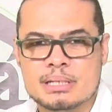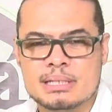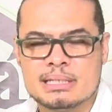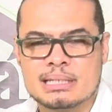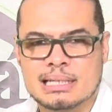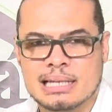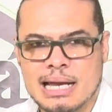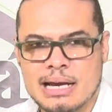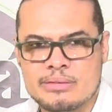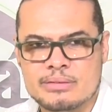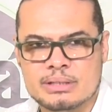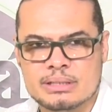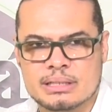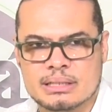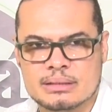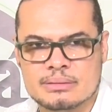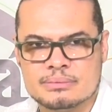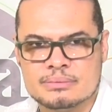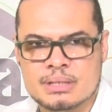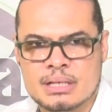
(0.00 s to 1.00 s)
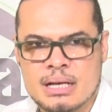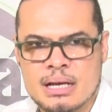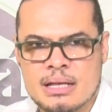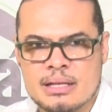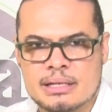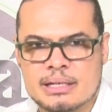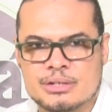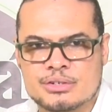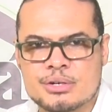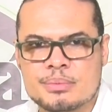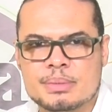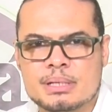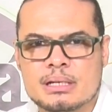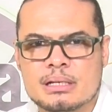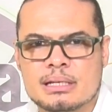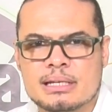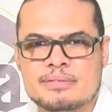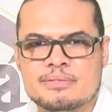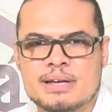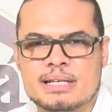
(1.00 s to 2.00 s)
in Clarendon. The
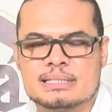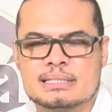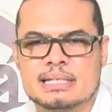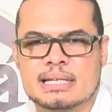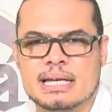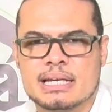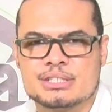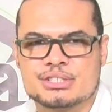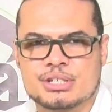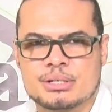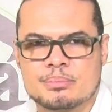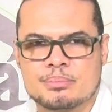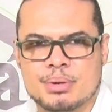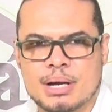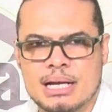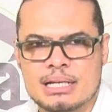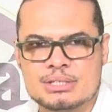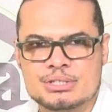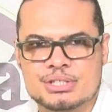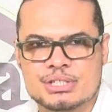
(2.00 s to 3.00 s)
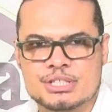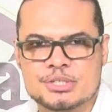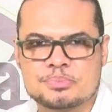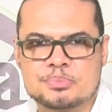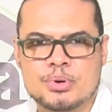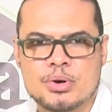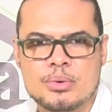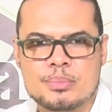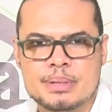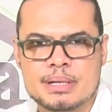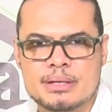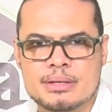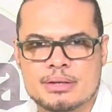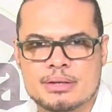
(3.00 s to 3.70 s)
Criminal Investigation Branch is probing